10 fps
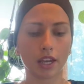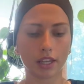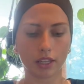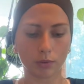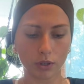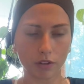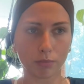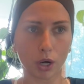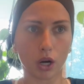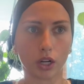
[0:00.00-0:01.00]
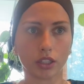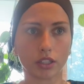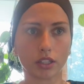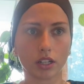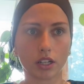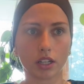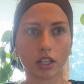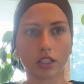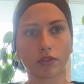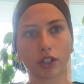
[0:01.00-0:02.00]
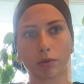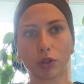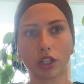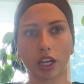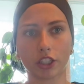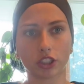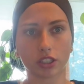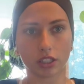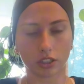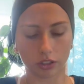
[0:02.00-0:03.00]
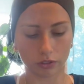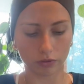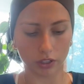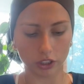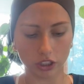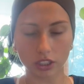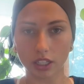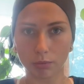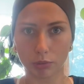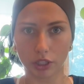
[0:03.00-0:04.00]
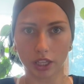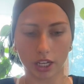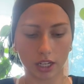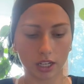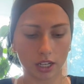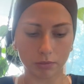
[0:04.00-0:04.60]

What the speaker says: Then we have pons. That's for communications and nerve functions like breathing.